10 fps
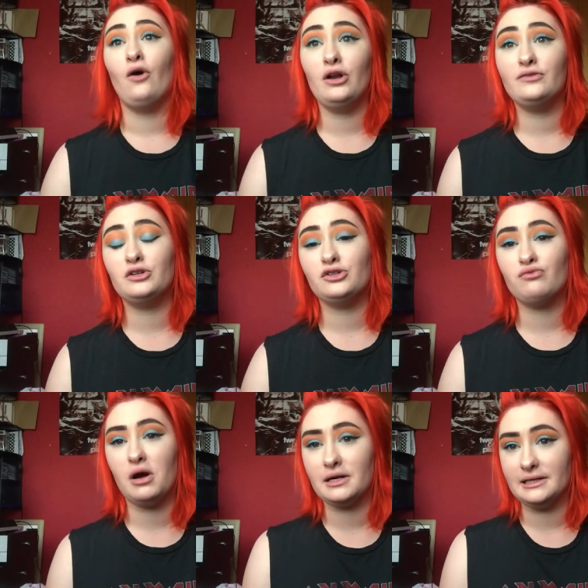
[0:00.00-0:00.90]
All I've done
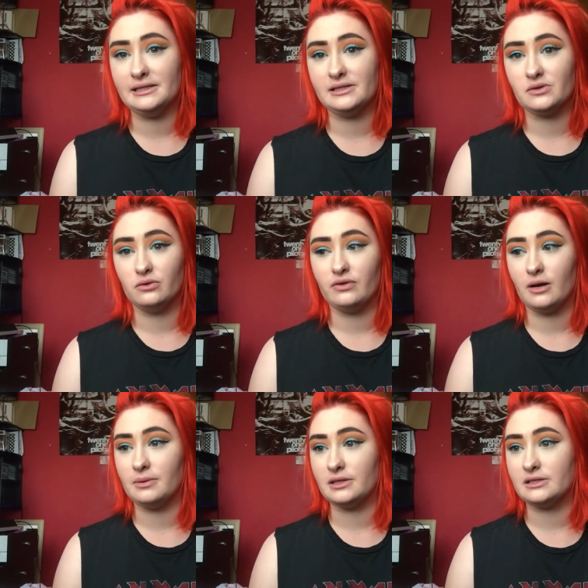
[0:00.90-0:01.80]
is Rocket League so
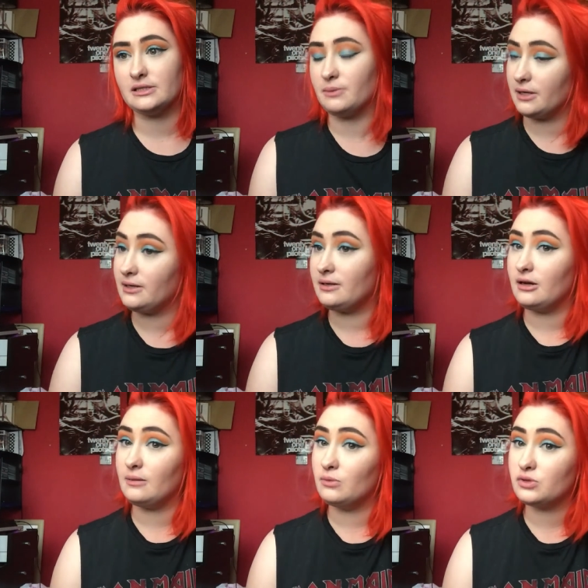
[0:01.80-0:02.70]
far because it's my,
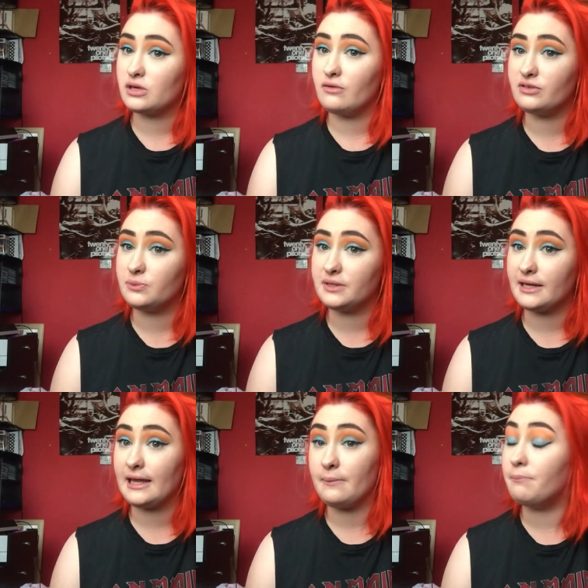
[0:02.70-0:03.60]
I'm most confident with
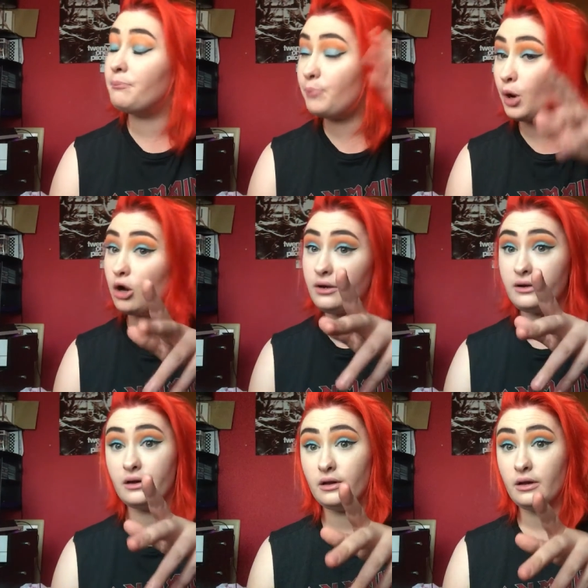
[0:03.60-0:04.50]
that game. But
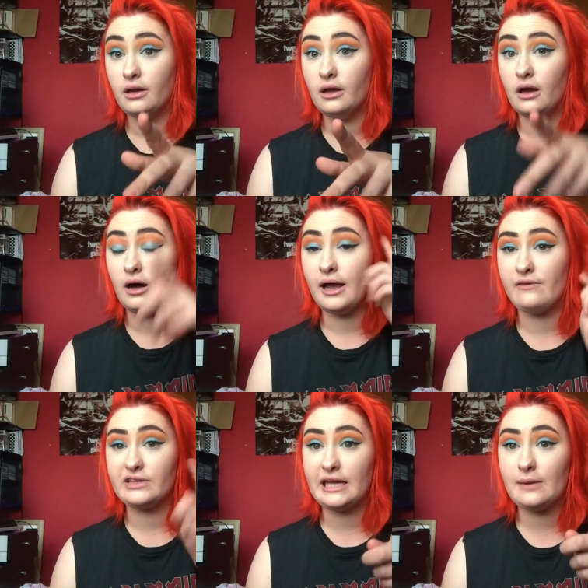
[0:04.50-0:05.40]
I
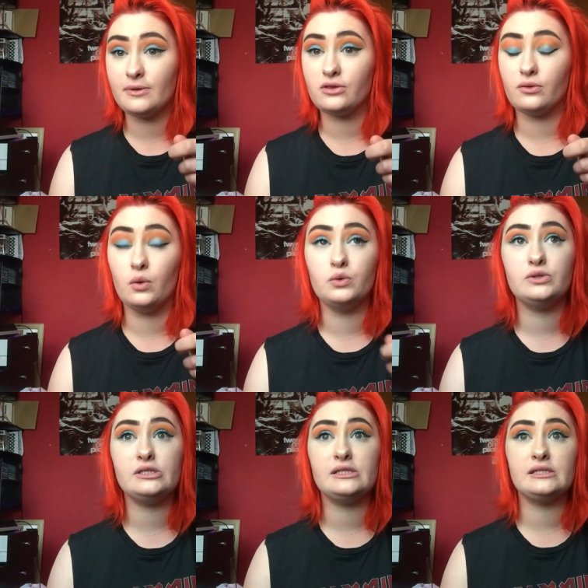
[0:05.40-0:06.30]
have a Game of
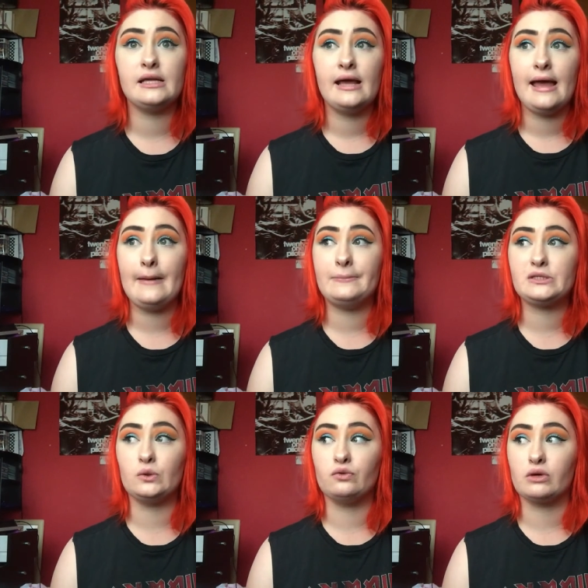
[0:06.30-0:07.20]
Thrones
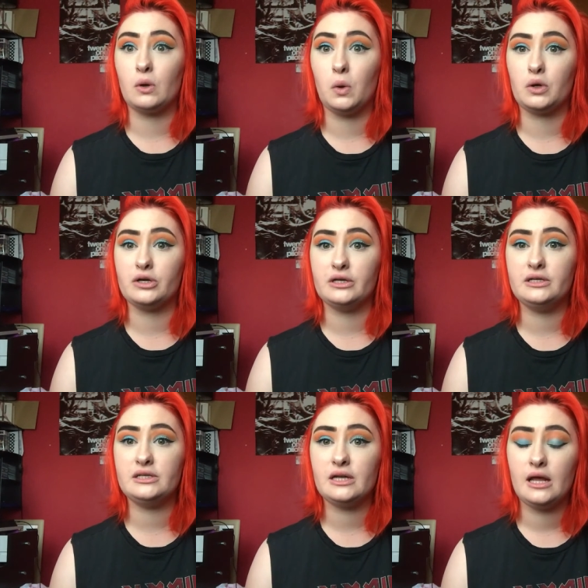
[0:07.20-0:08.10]
episode
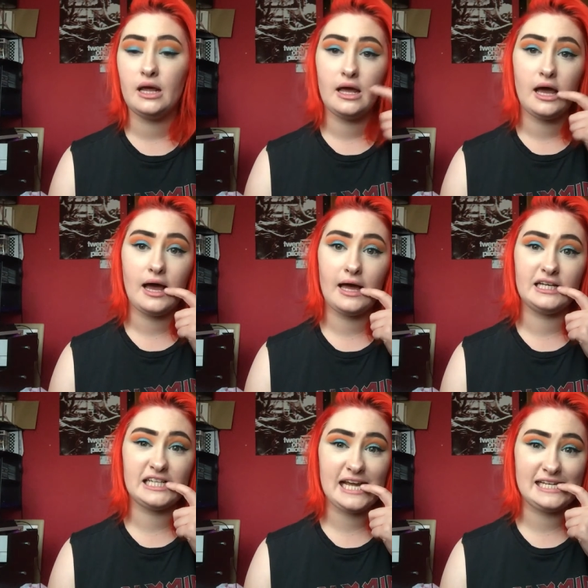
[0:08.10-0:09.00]
recorded
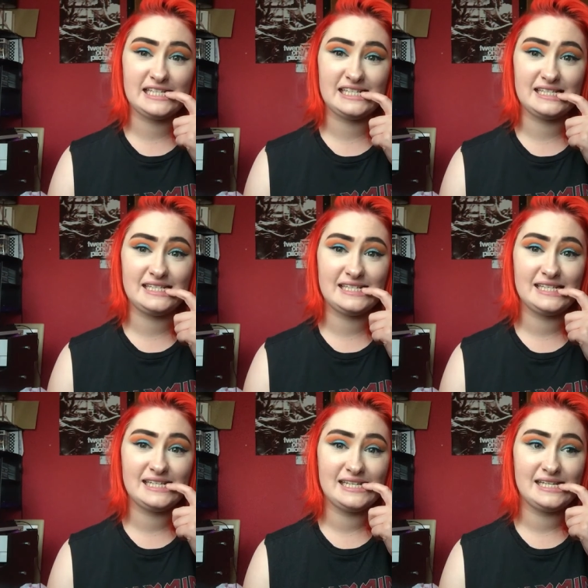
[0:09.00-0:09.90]
and edited.
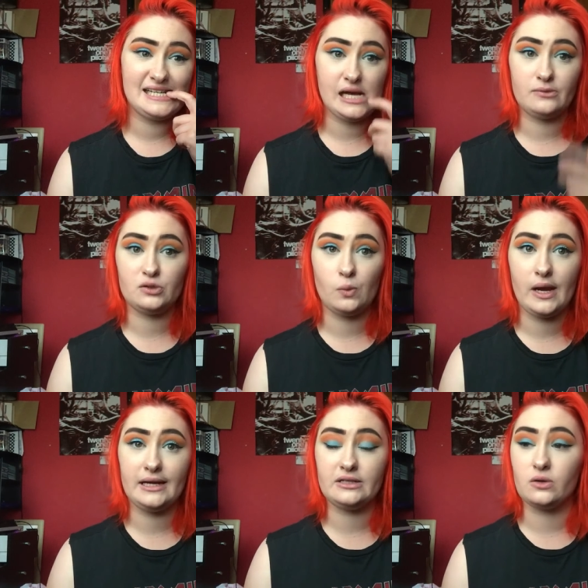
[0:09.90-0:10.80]
I'm just
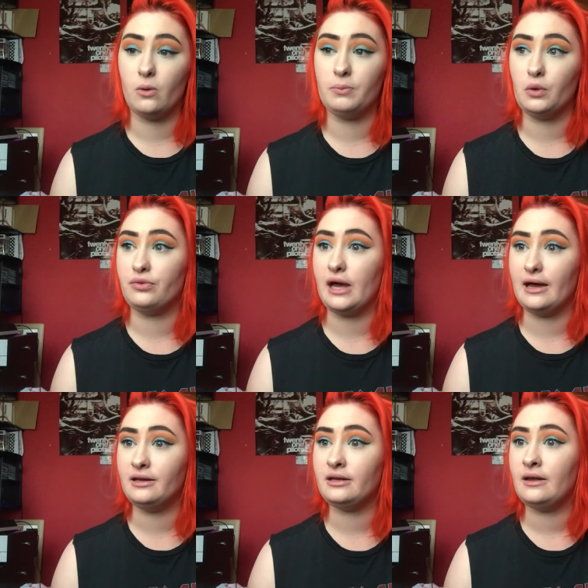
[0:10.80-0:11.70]
waiting to upload
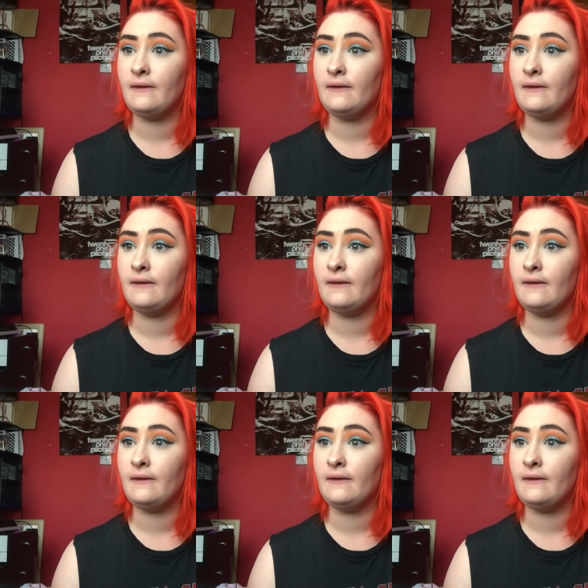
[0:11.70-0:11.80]
that.